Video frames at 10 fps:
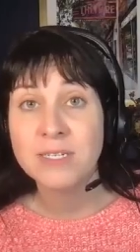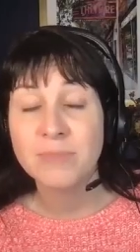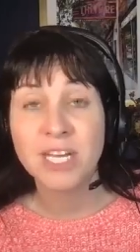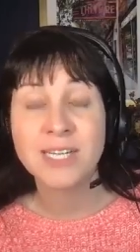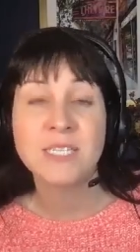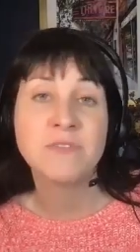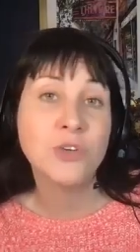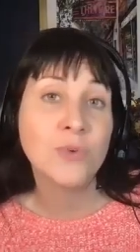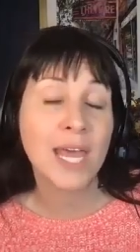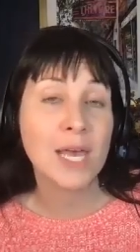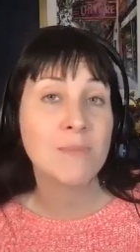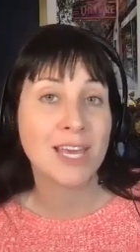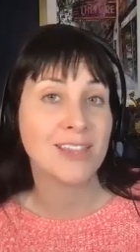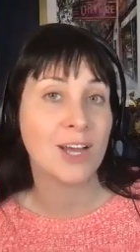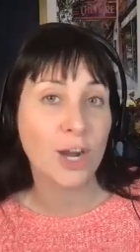Because if you can't
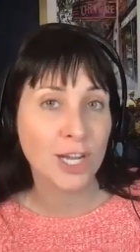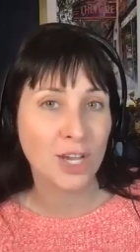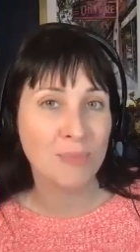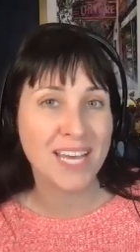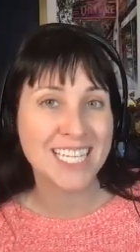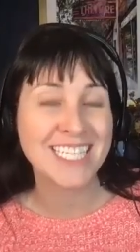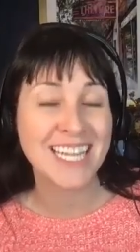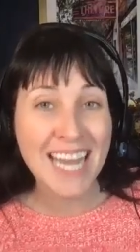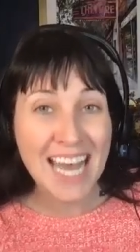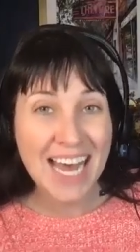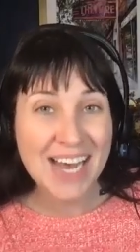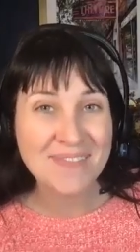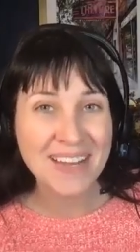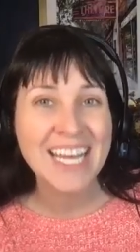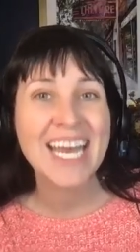make the argument to
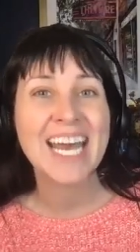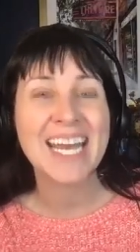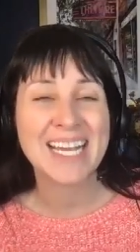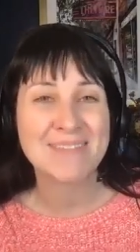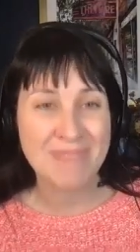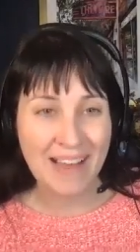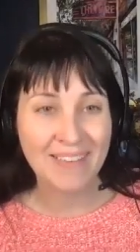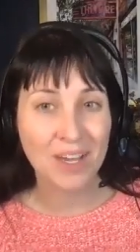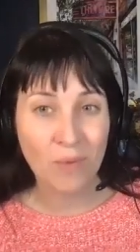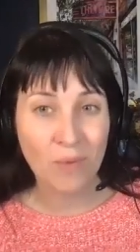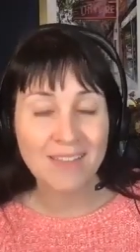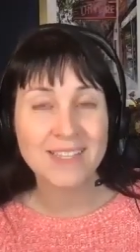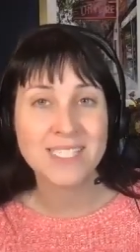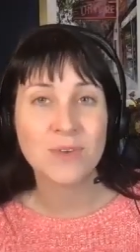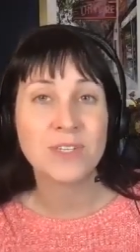them in a compelling way
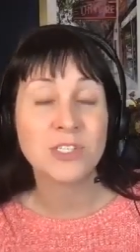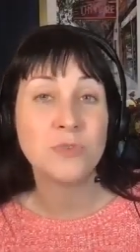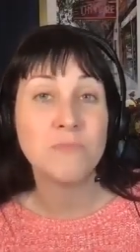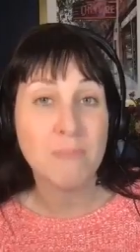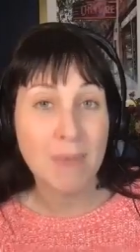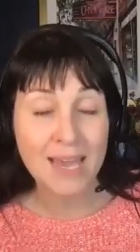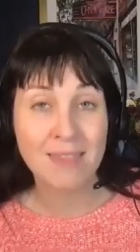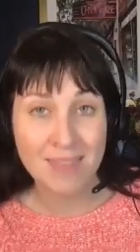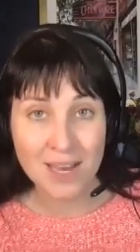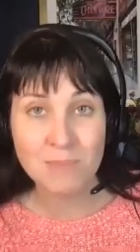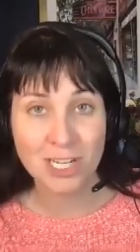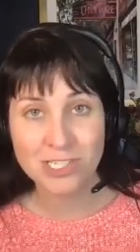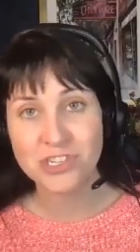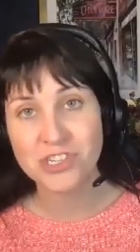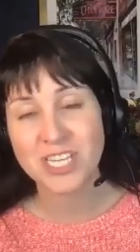that's going to make them
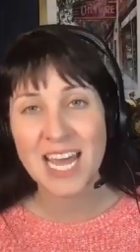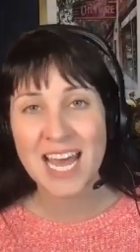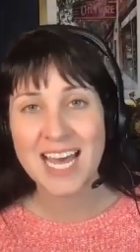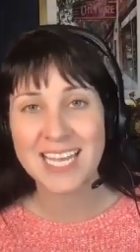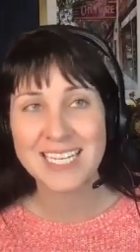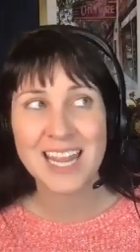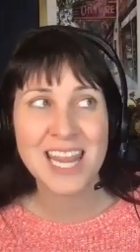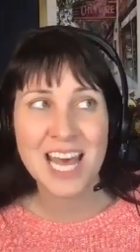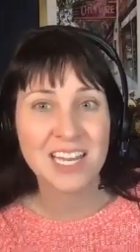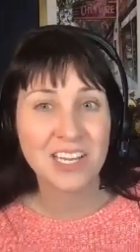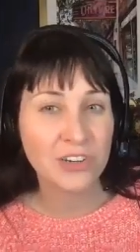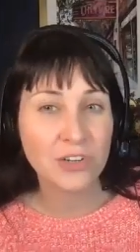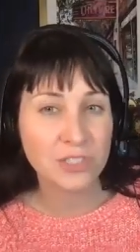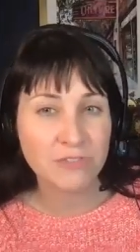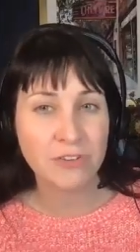understand, then you're
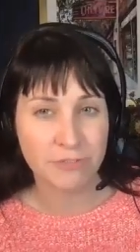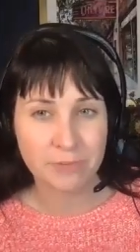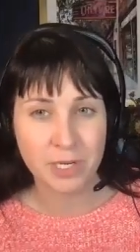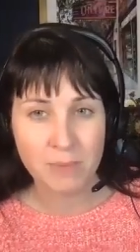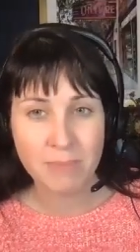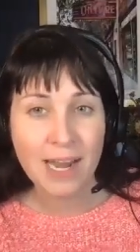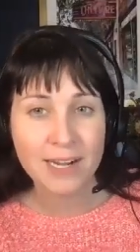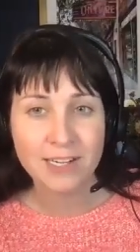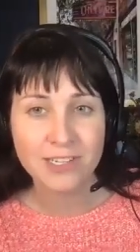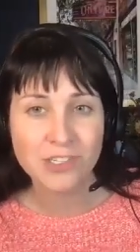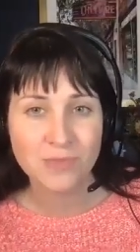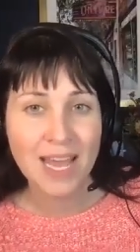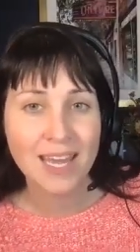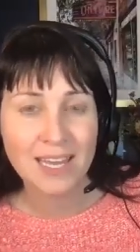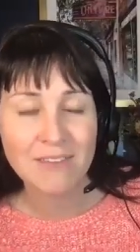no different from your competitors, right?